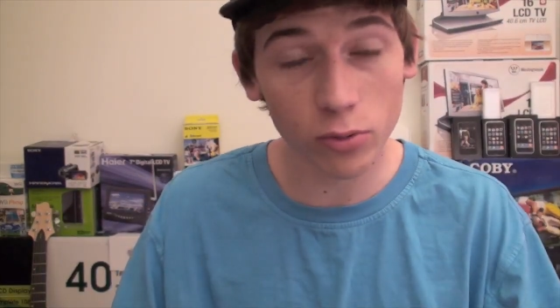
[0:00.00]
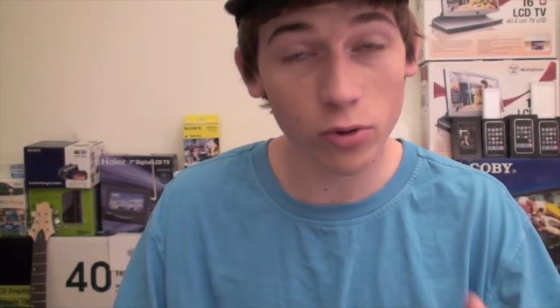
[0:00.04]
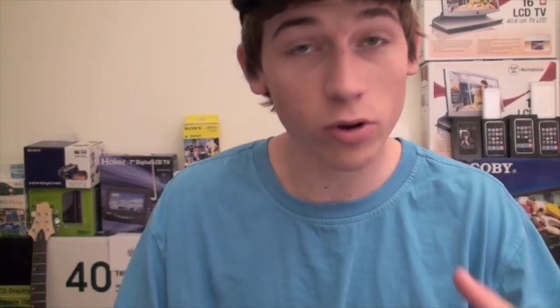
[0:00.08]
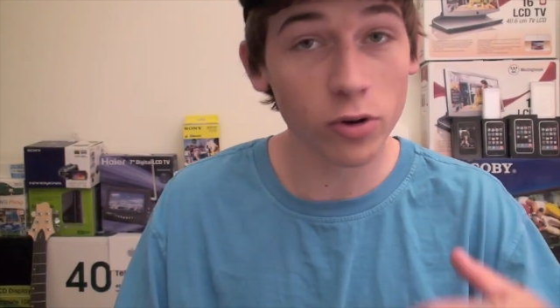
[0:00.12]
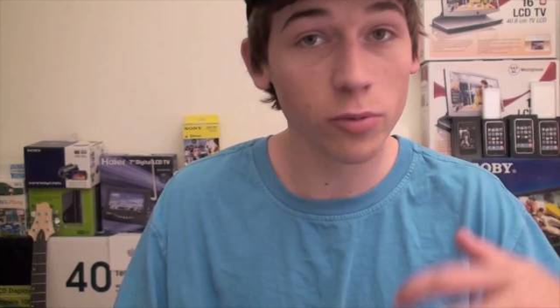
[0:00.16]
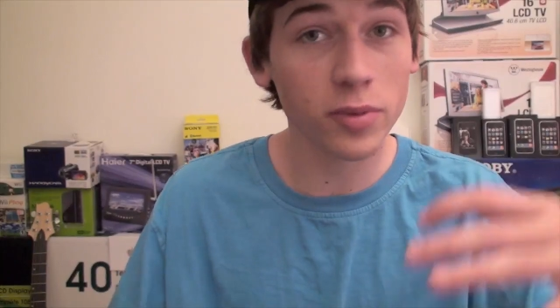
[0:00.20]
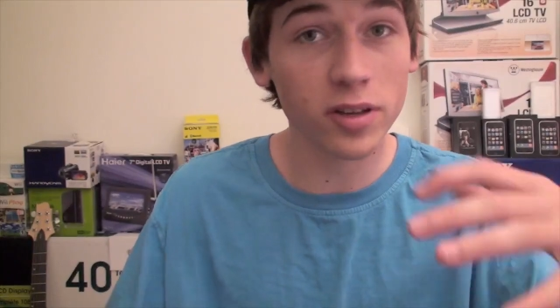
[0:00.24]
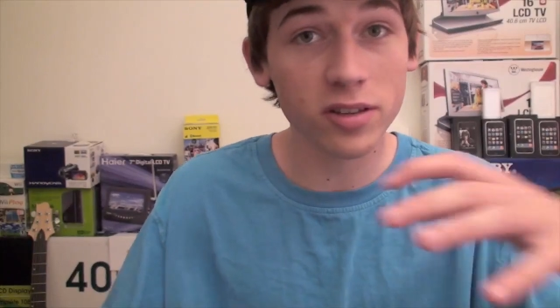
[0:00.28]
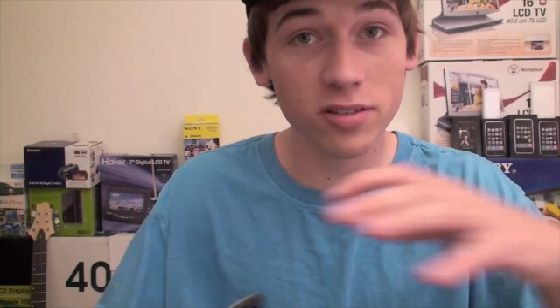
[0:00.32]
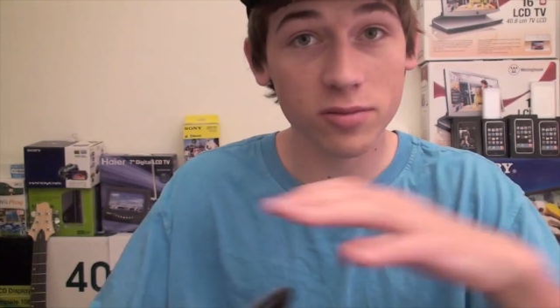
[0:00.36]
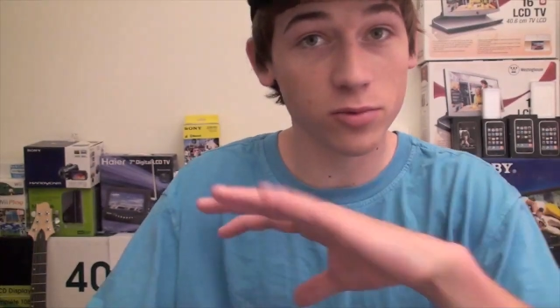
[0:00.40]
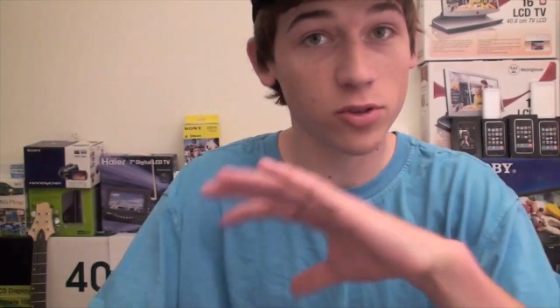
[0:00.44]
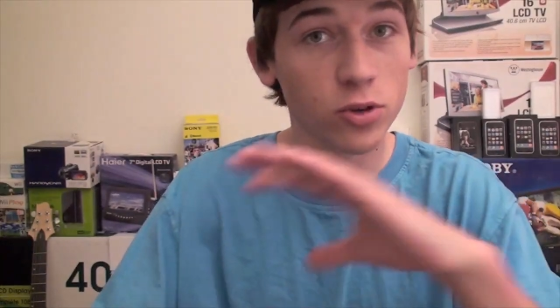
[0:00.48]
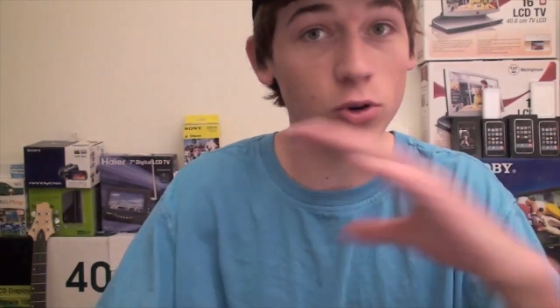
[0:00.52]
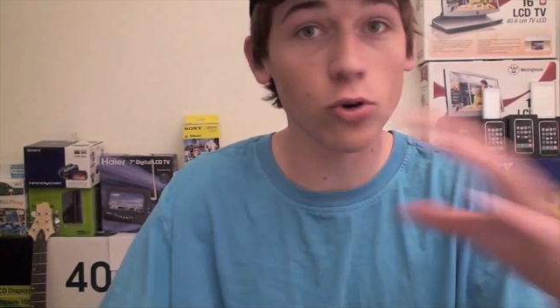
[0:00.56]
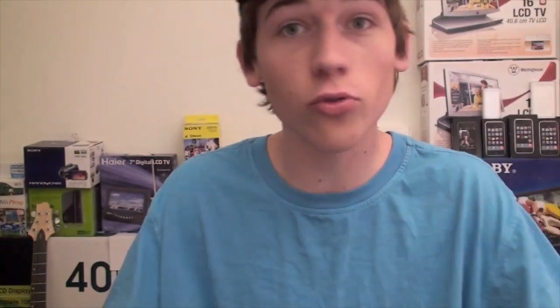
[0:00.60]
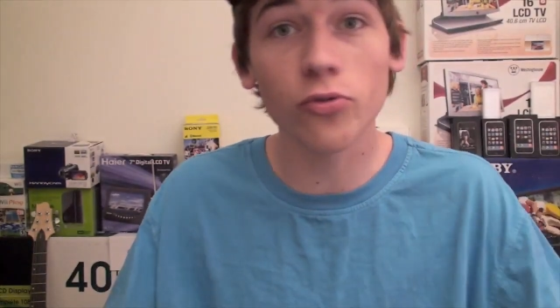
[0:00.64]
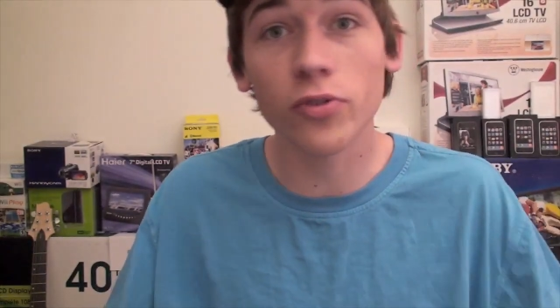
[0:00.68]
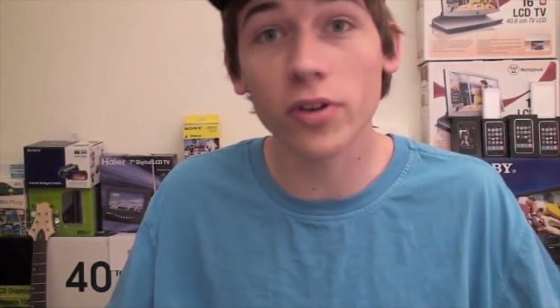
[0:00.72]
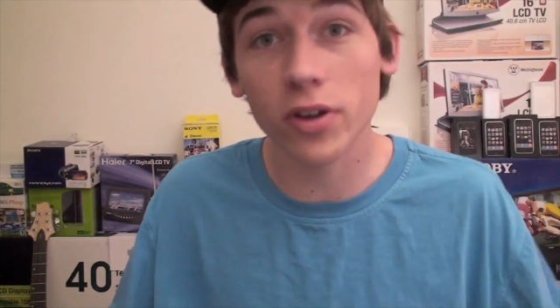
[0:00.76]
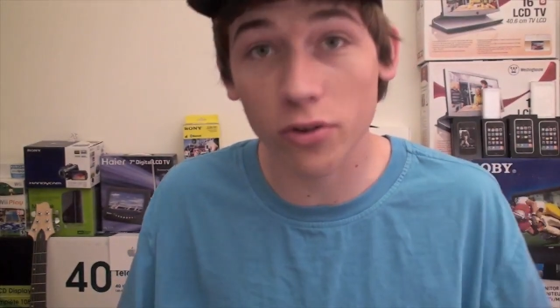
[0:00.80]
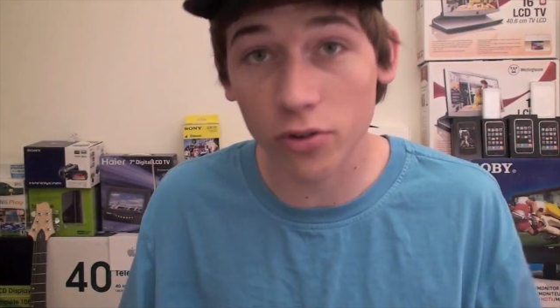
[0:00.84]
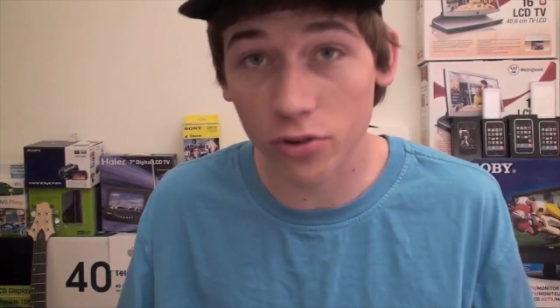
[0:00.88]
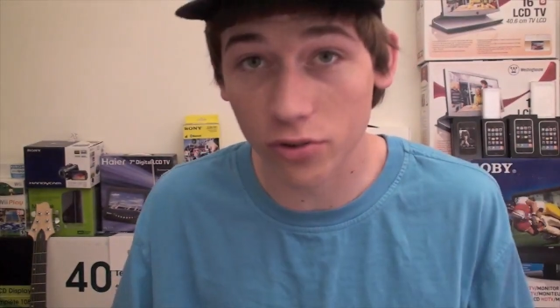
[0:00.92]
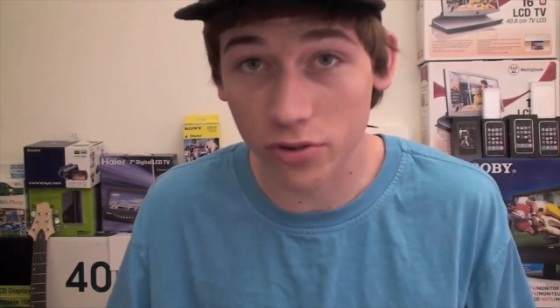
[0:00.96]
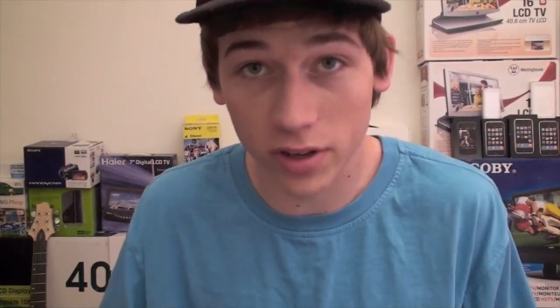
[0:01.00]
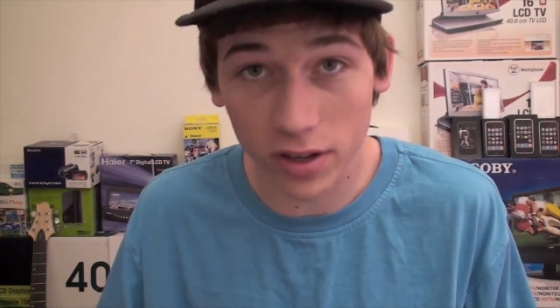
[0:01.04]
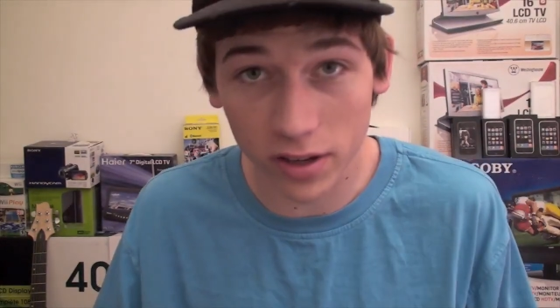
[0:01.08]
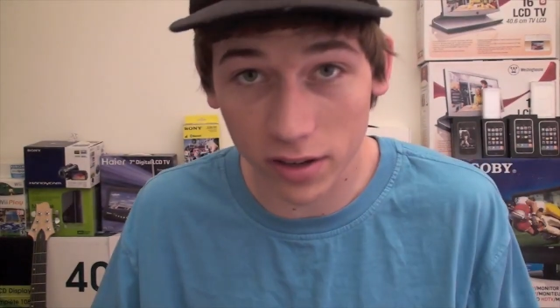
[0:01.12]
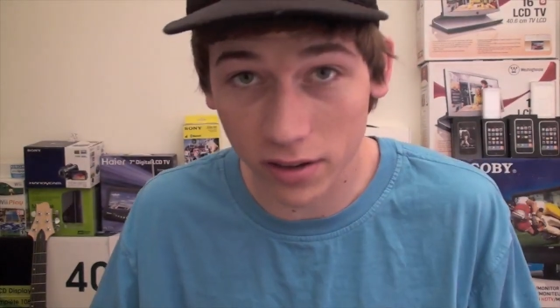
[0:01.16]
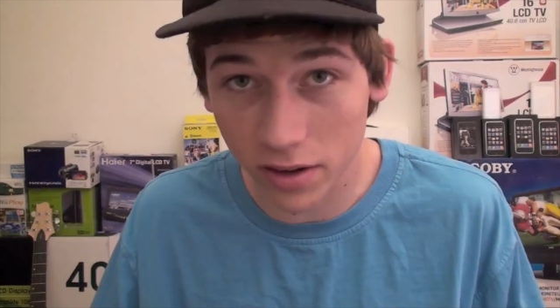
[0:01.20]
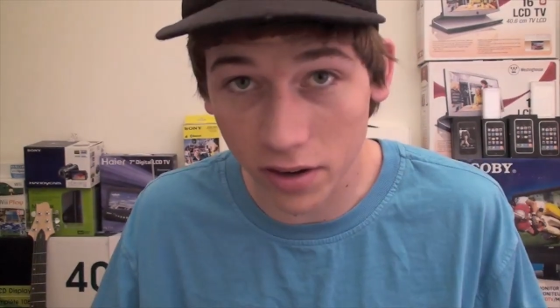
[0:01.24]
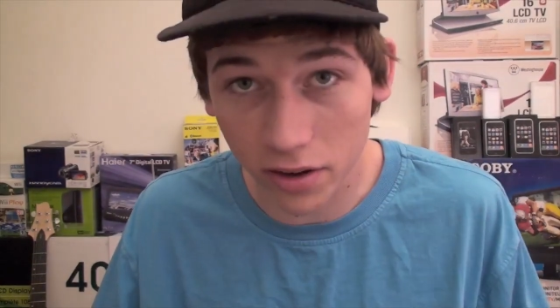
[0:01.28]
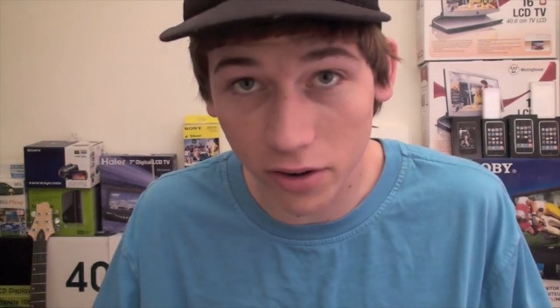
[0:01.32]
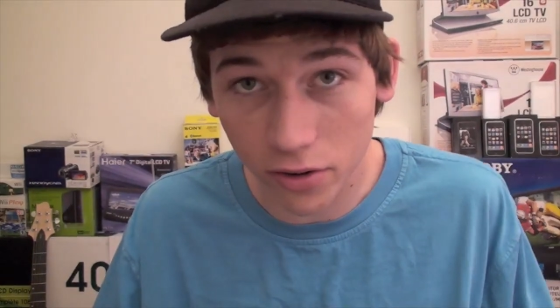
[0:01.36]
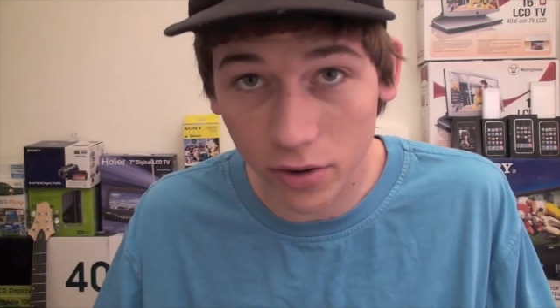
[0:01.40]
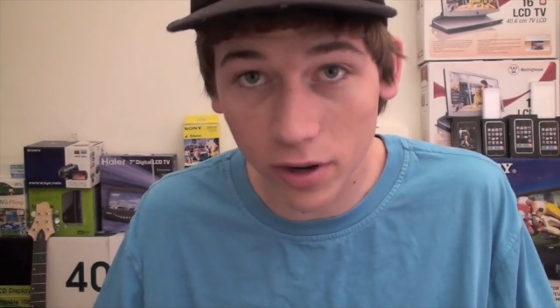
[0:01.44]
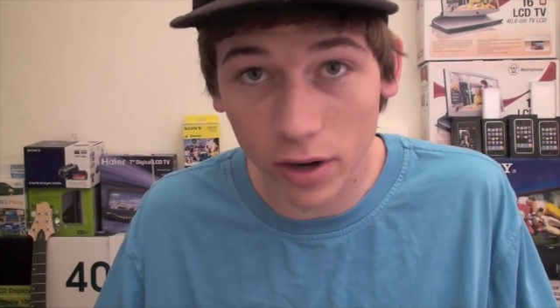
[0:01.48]
What would be some cool features they
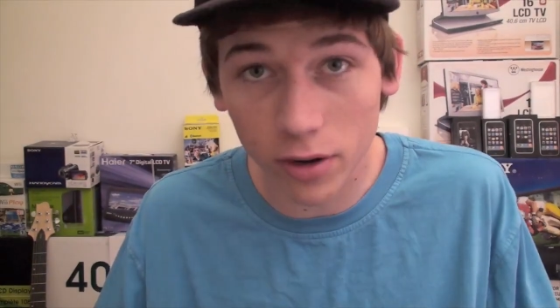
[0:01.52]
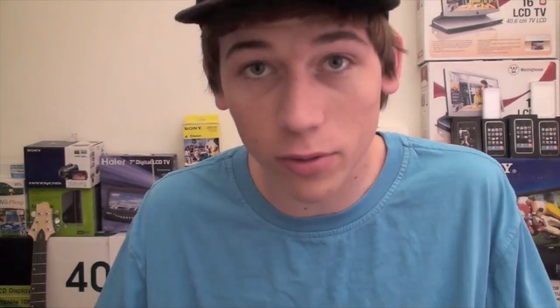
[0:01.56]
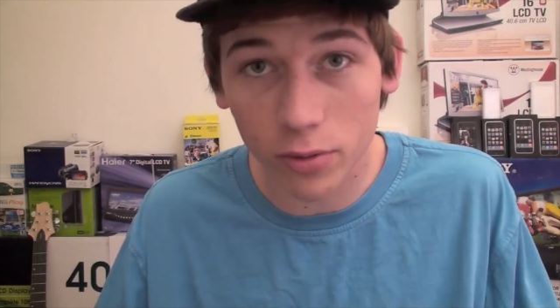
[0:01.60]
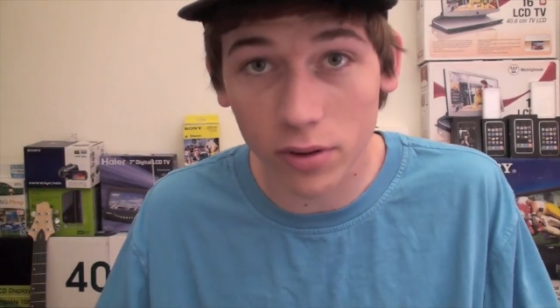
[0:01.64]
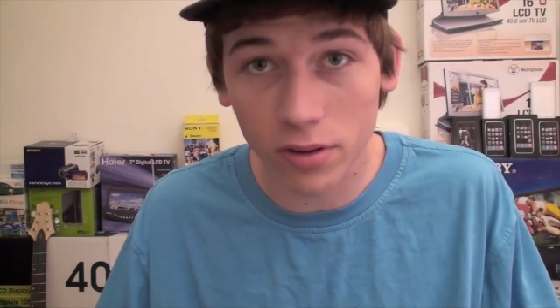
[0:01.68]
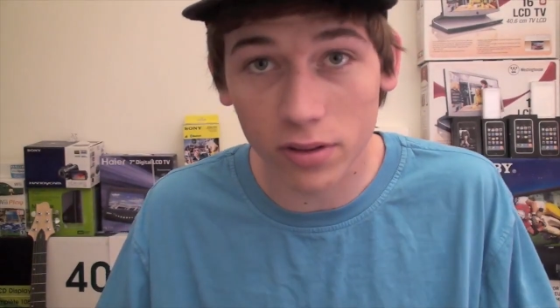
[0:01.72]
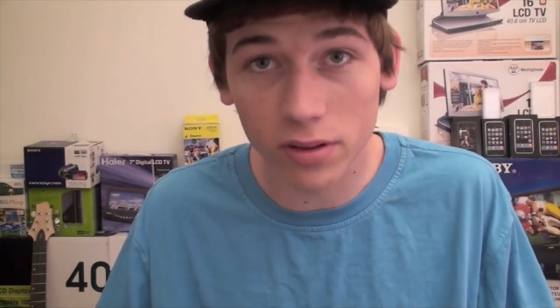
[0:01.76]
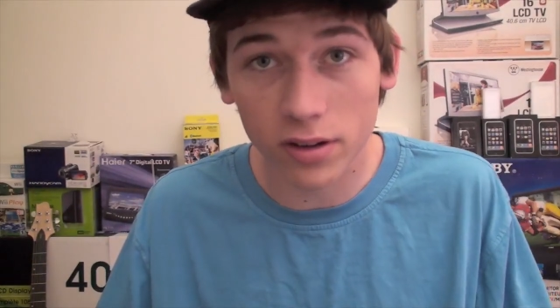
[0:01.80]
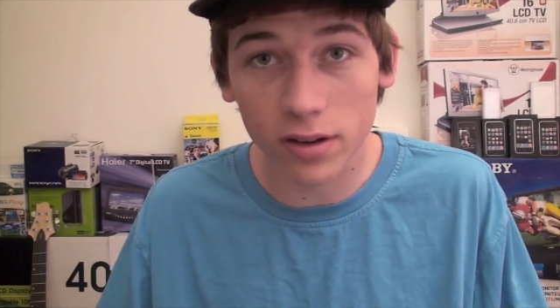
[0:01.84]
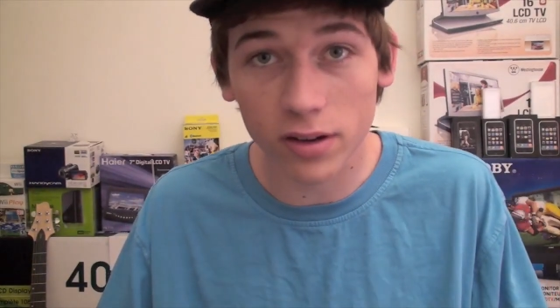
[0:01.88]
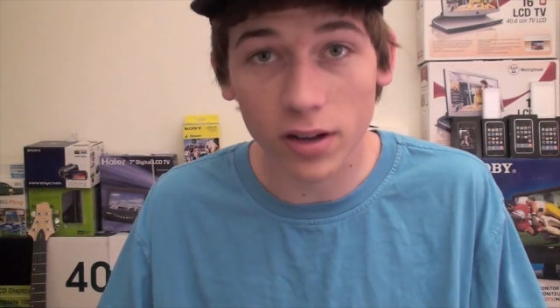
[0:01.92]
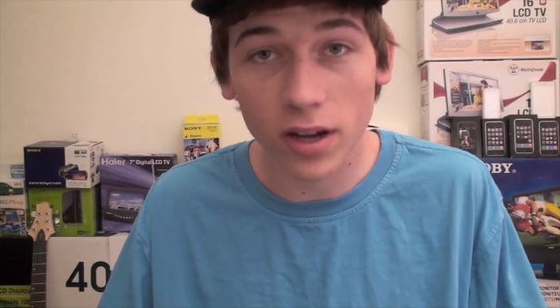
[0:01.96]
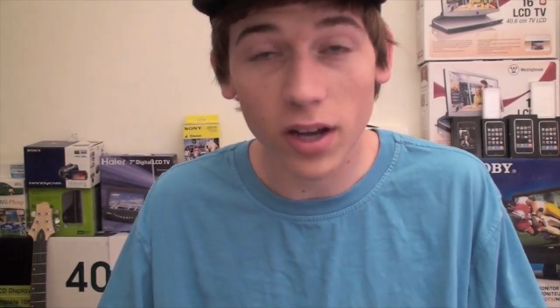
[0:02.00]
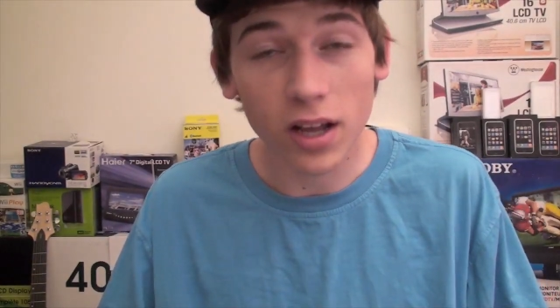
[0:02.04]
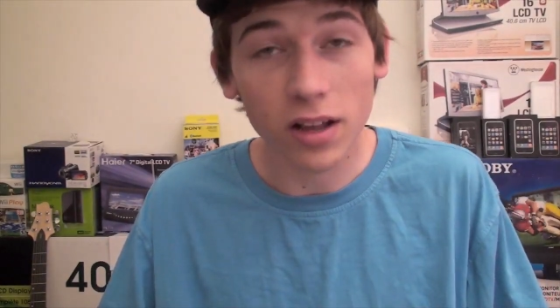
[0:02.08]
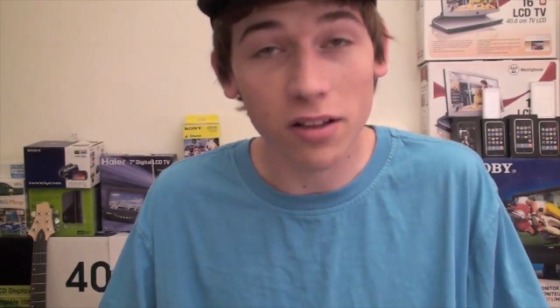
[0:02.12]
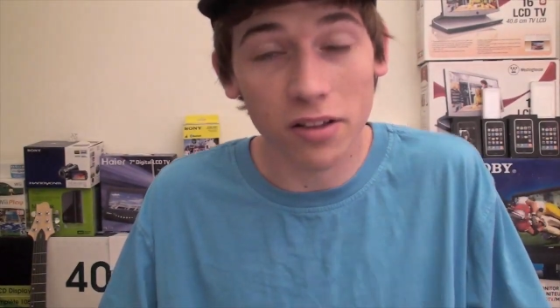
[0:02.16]
could integrate with it?